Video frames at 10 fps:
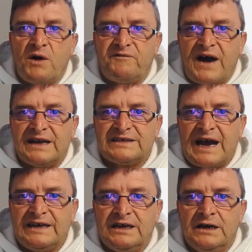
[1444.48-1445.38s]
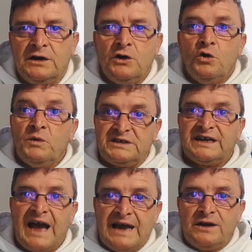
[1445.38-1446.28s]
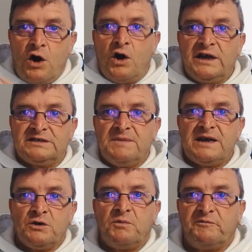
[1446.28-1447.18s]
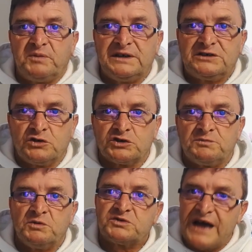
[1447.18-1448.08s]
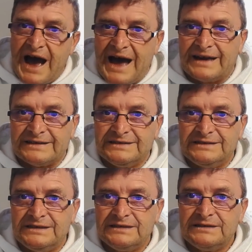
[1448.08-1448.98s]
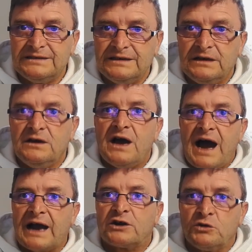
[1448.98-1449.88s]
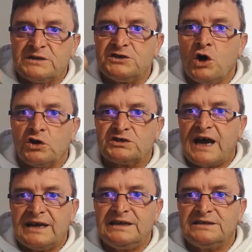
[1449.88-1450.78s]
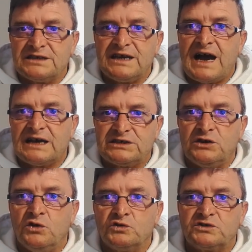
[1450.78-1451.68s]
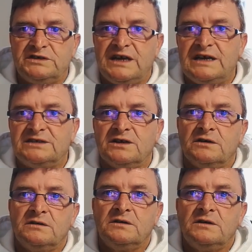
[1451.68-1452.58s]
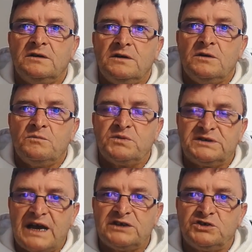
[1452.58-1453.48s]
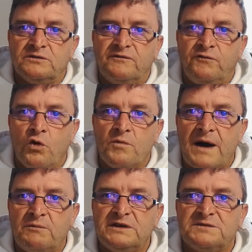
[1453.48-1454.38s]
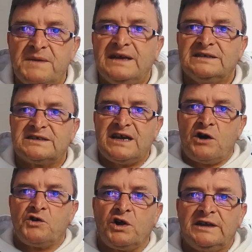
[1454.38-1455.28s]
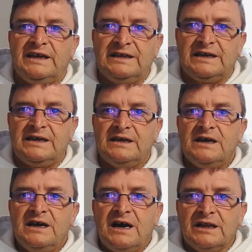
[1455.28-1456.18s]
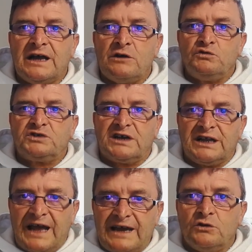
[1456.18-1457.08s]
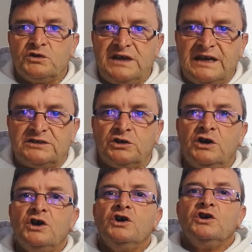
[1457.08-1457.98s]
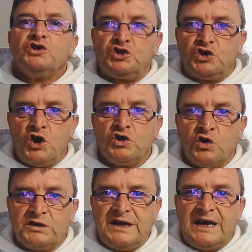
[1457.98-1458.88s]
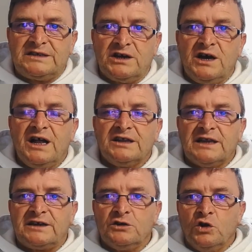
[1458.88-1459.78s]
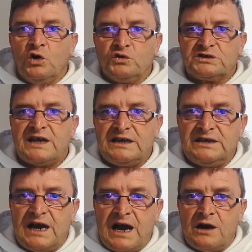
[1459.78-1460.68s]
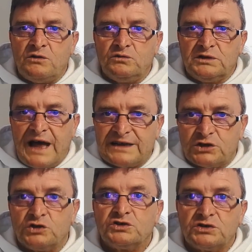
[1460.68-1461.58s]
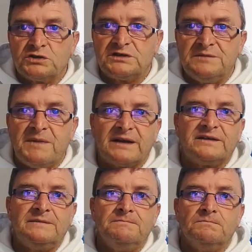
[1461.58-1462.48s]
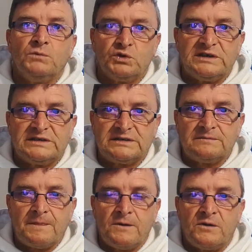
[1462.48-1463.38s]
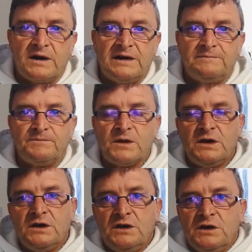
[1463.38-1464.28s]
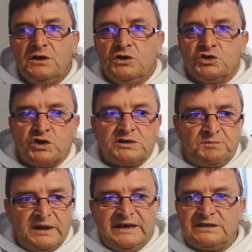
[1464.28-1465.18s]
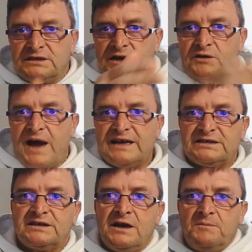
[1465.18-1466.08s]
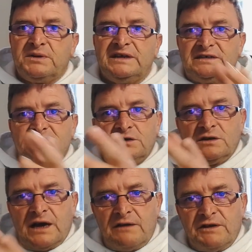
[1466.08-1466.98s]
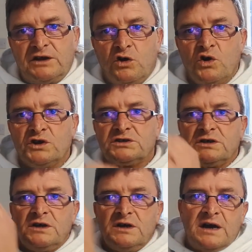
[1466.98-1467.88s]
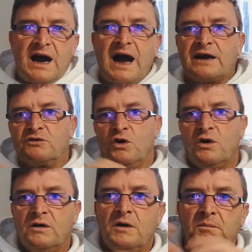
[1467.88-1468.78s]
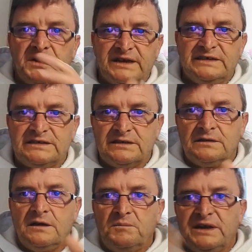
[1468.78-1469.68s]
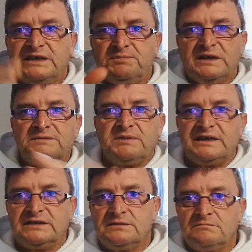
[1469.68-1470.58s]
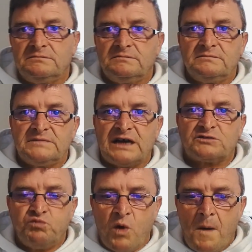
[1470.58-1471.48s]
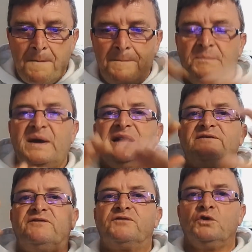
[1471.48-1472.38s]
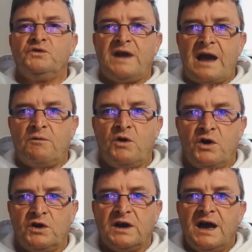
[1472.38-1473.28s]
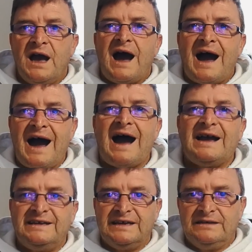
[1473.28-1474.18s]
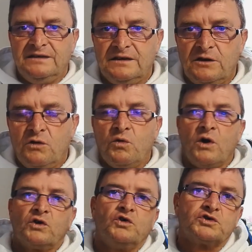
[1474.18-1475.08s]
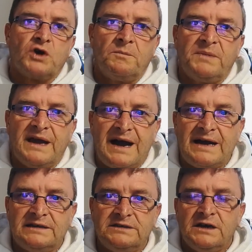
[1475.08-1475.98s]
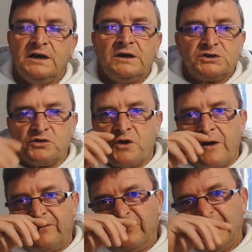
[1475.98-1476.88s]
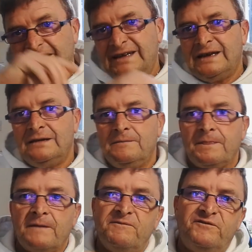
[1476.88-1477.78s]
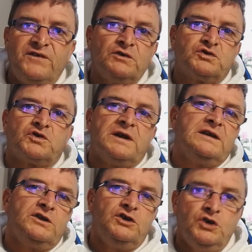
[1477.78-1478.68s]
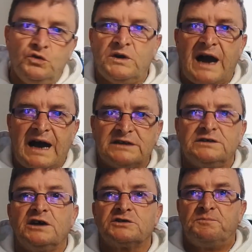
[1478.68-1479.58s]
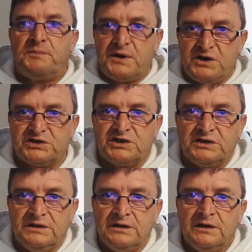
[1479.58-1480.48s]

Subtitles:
fines at you, which again is made up of police constables, and ACRO is not signed into the ICO's data protection format, which means they are not legally allowed to collect your data, share your data, let alone send you out letters demanding monies. All right. So it's police, arrest, police, and in courts, ACRO, police. Police. That's one big front network hiding what goes on behind. So they're feeding and filtering you guys as a person